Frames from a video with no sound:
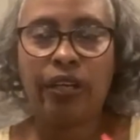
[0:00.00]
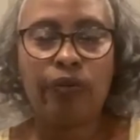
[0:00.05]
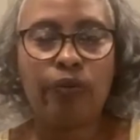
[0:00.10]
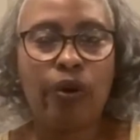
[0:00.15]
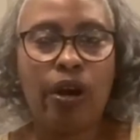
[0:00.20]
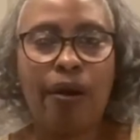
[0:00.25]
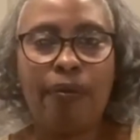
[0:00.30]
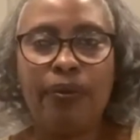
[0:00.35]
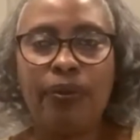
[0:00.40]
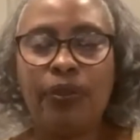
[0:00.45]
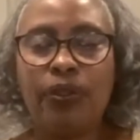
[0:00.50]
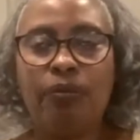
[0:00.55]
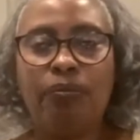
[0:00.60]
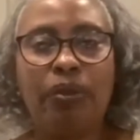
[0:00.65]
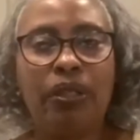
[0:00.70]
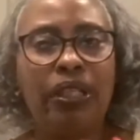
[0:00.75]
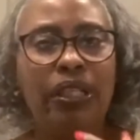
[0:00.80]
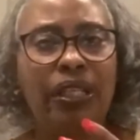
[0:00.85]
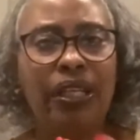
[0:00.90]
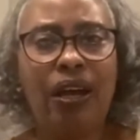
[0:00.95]
Robinson,
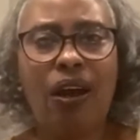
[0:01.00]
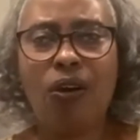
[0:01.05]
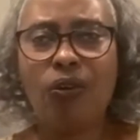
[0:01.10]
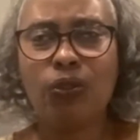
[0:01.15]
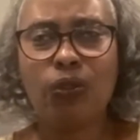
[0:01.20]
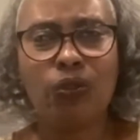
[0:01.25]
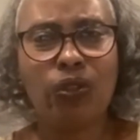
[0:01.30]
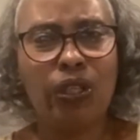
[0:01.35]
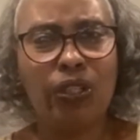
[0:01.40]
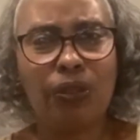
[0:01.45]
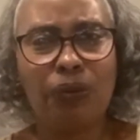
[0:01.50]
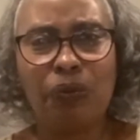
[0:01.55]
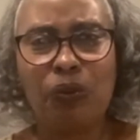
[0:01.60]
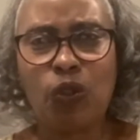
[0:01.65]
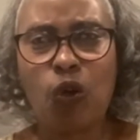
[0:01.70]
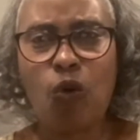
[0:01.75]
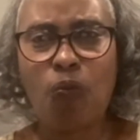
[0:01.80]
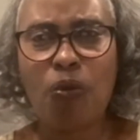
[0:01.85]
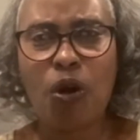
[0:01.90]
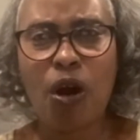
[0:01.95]
but he also did some
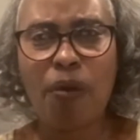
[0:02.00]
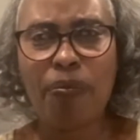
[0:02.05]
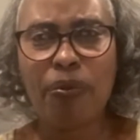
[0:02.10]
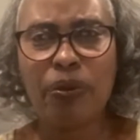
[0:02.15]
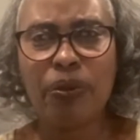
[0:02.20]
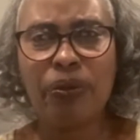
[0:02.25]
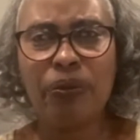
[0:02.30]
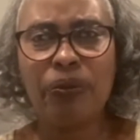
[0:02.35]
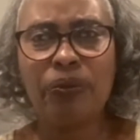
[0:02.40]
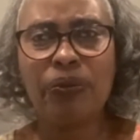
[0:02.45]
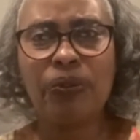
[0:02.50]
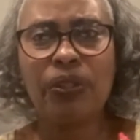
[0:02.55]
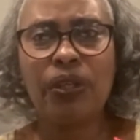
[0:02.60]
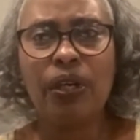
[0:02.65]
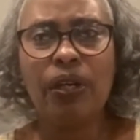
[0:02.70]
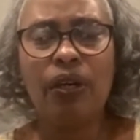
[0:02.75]
soap operas,